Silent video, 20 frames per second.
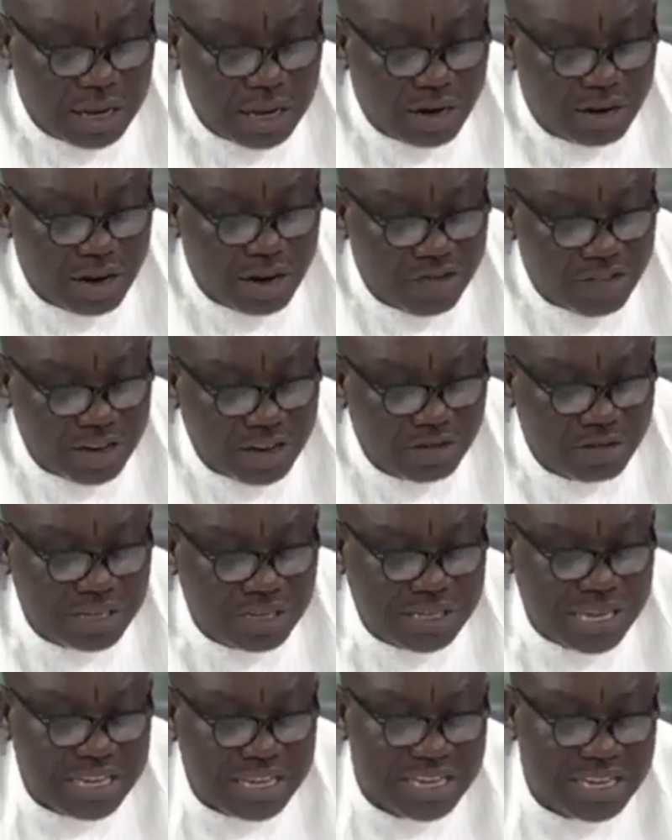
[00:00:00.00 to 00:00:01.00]
Revenue. You
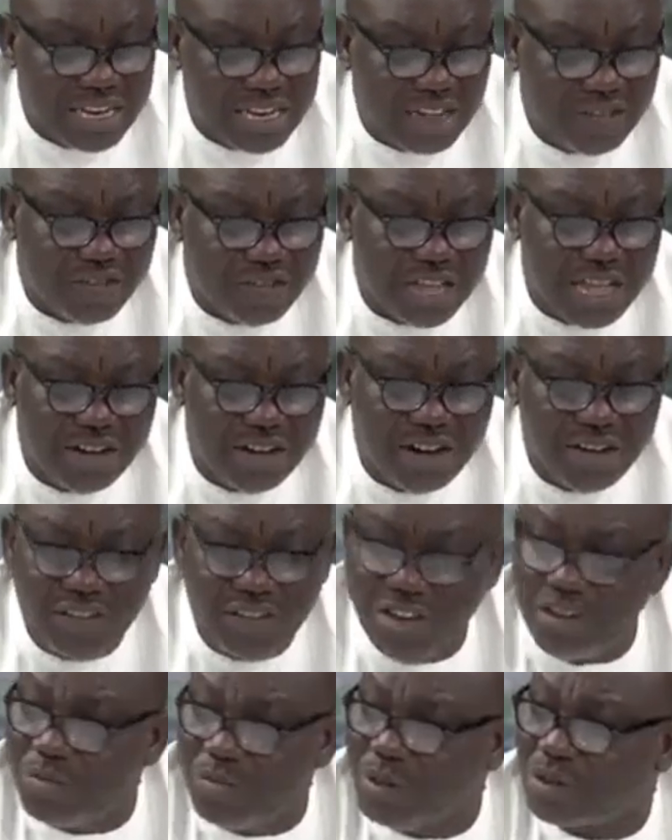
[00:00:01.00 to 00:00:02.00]
say e-levy and
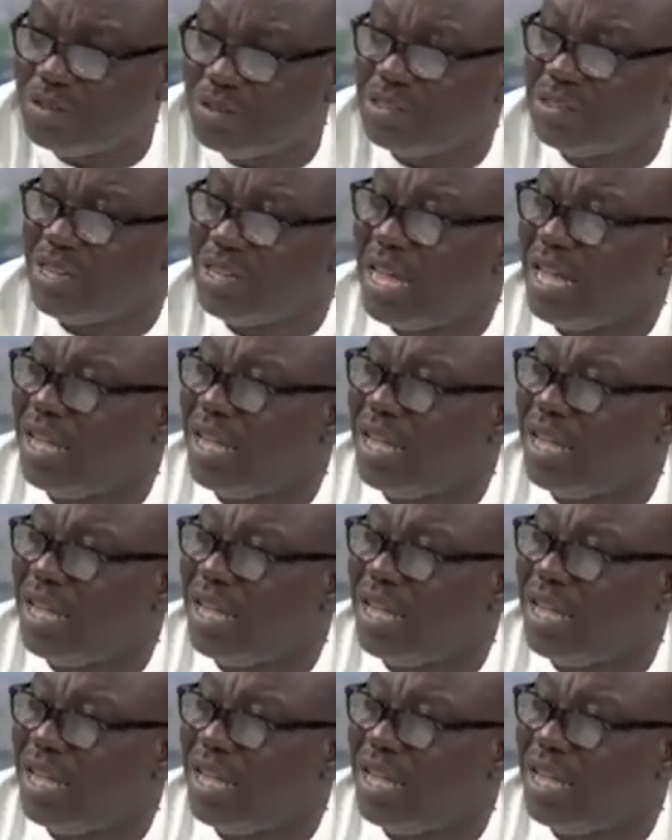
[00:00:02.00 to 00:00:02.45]
revenue bills.